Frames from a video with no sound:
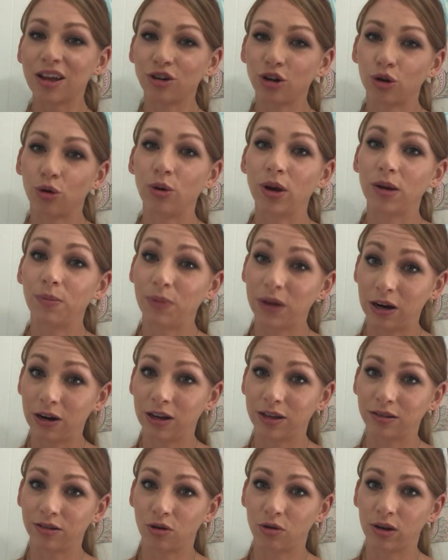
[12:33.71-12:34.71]
and your quit
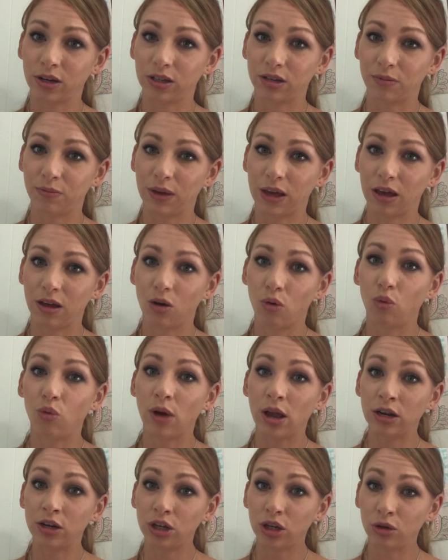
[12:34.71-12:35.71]
periods going to be?
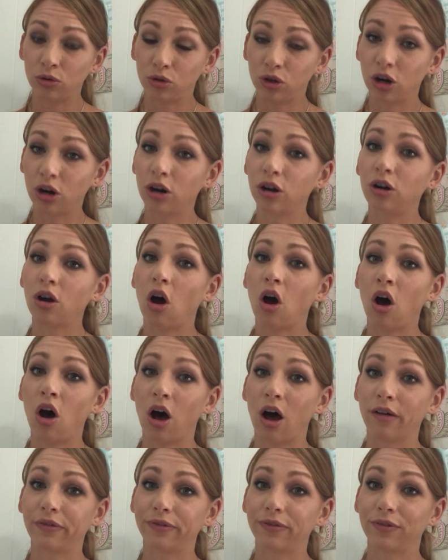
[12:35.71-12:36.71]
When do you turn
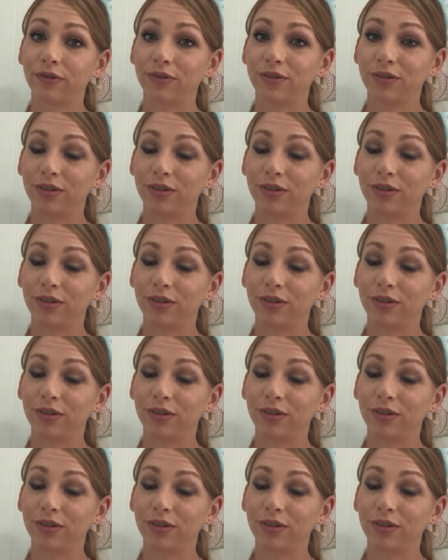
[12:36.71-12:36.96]
off